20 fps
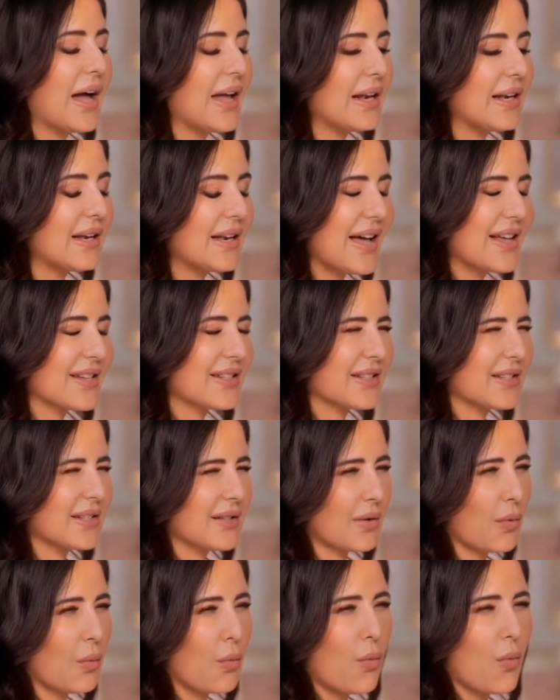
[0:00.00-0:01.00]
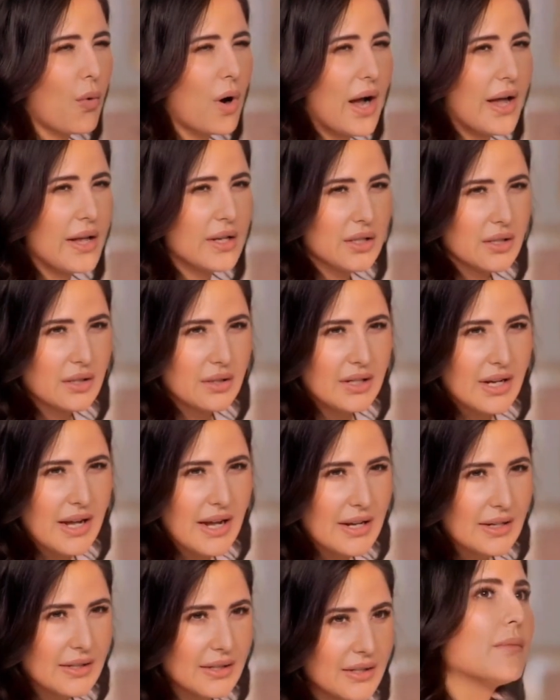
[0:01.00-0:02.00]
with her unparalleled charm and
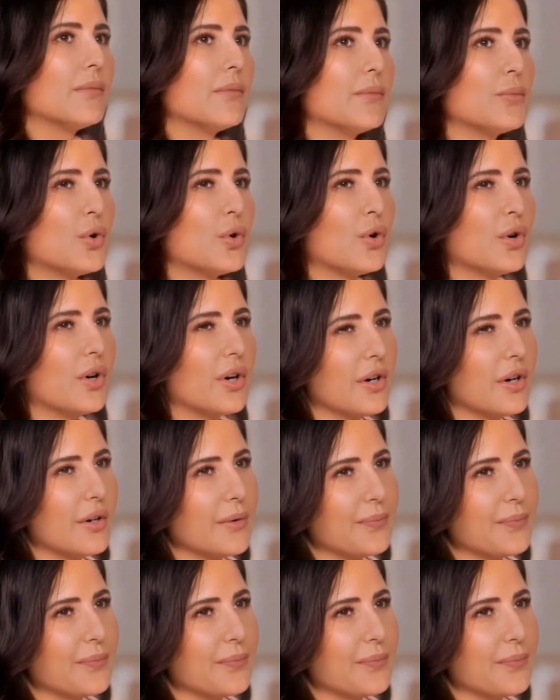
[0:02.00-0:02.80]
mesmerizing talent.